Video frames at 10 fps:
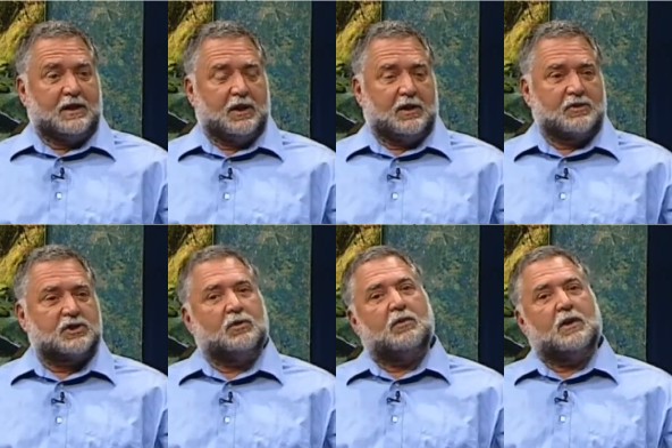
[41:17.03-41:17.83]
You know,
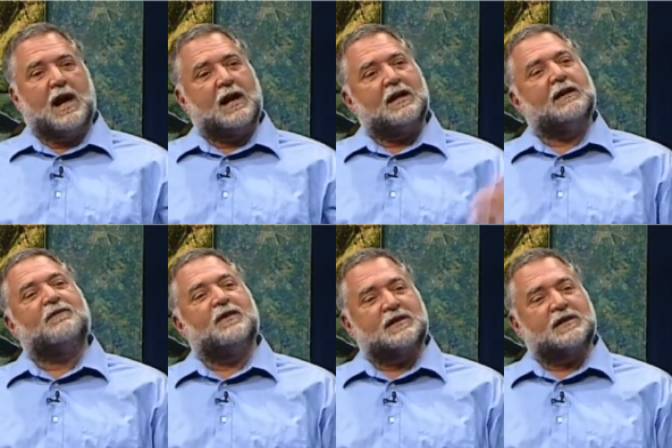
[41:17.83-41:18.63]
so how do you
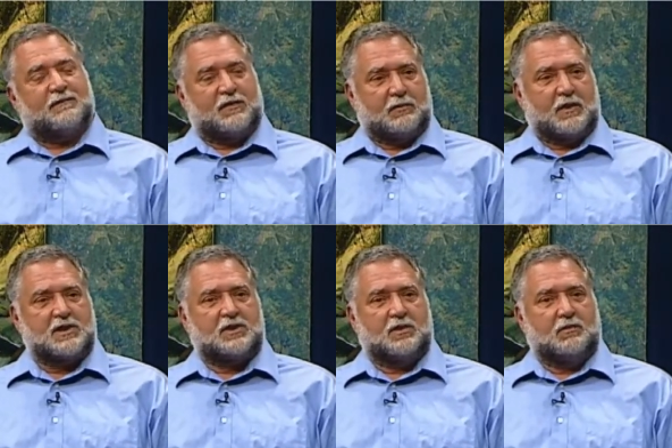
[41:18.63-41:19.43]
fix it for the
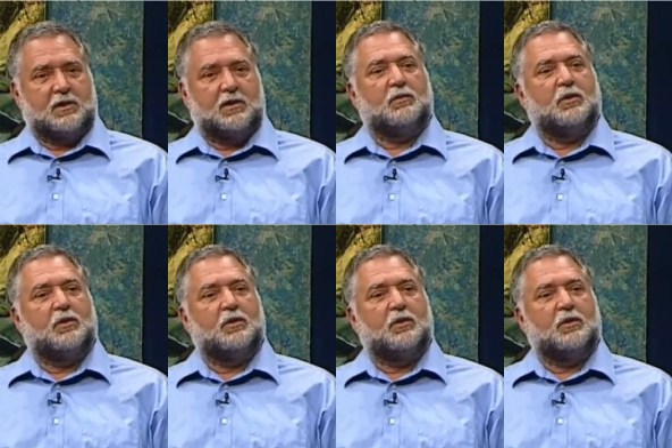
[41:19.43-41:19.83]
rest of the world?